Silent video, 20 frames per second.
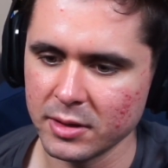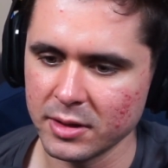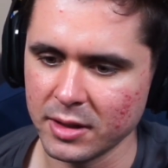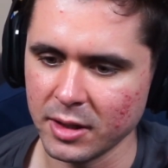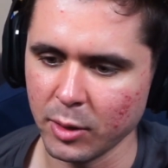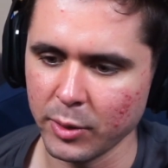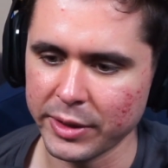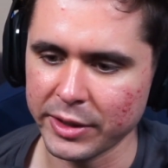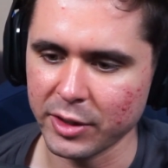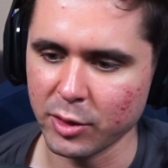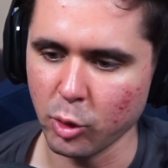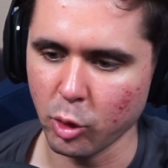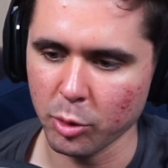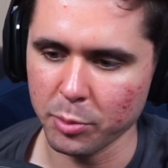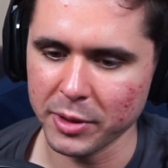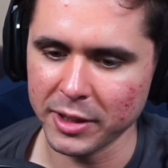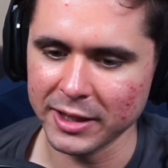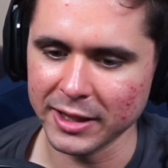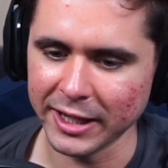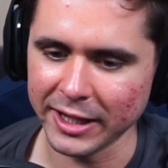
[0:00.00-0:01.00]
Don't ignore
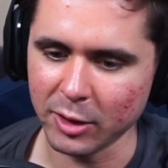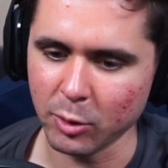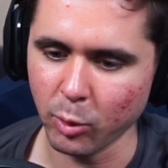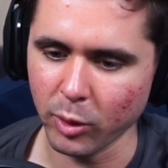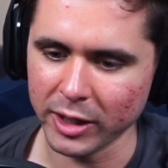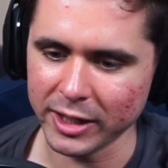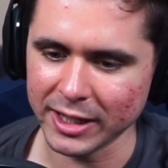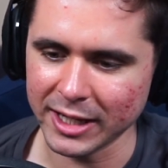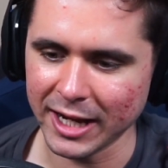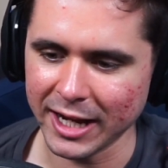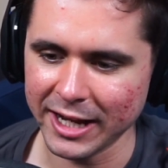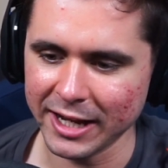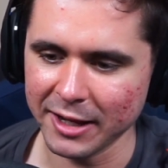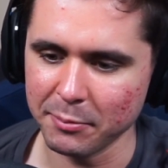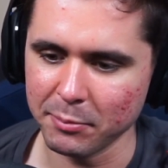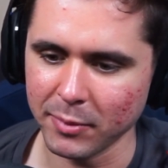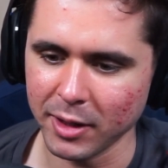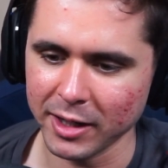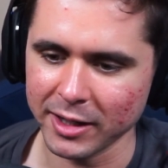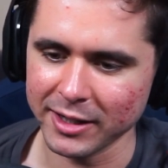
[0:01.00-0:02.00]
me like one guy
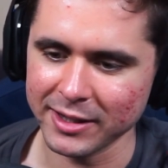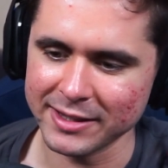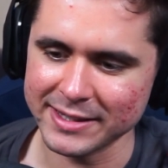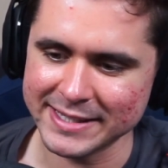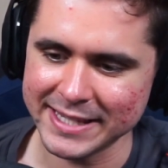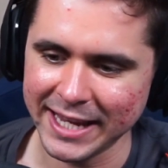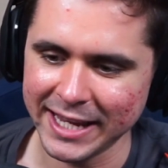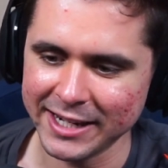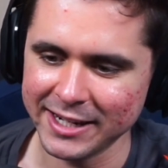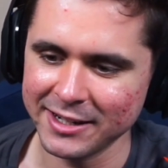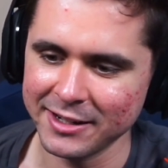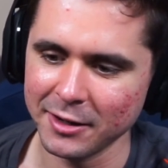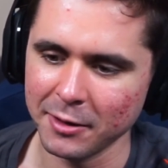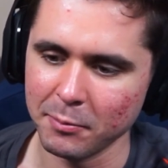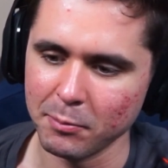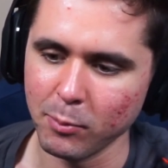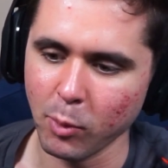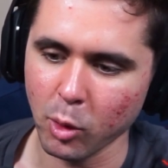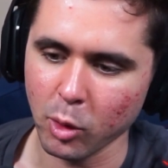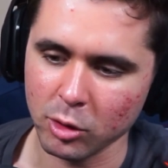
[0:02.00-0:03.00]
among 10
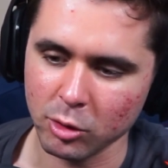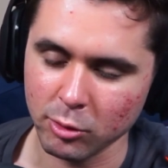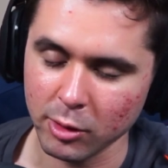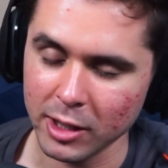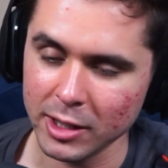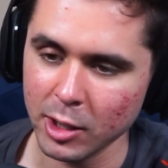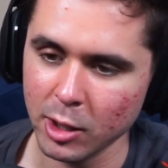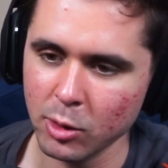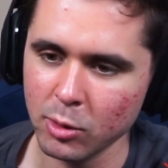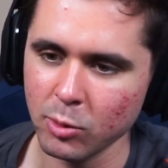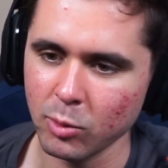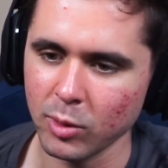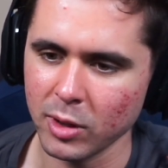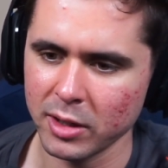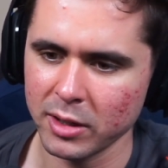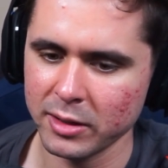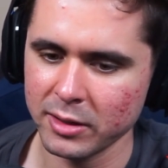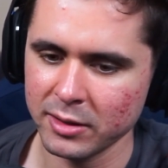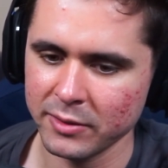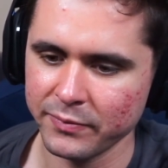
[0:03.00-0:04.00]
Morgrello?
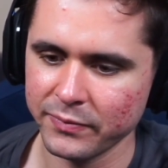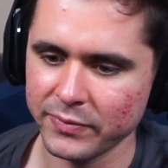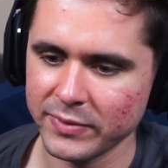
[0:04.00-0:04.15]
What?